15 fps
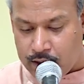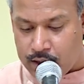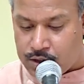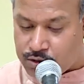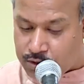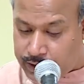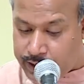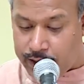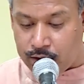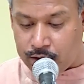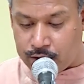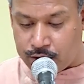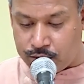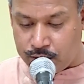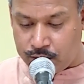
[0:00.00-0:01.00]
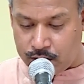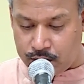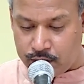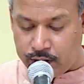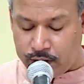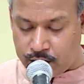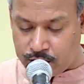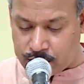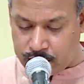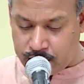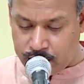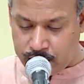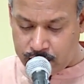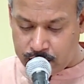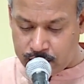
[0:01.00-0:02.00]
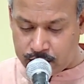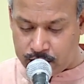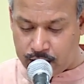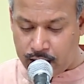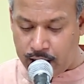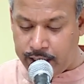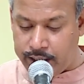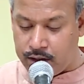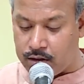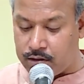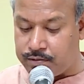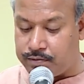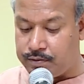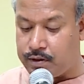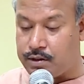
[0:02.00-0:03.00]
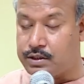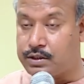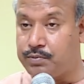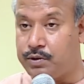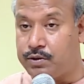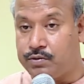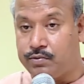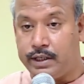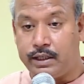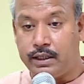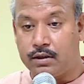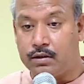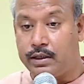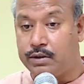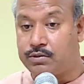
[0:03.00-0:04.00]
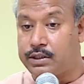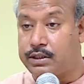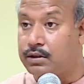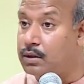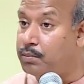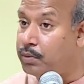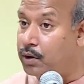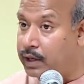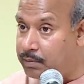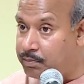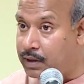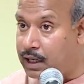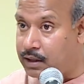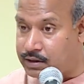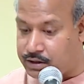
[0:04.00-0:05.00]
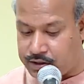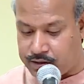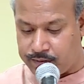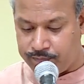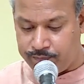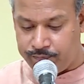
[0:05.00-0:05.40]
So there also, you see the kind of, suppose we are introducing the body parts.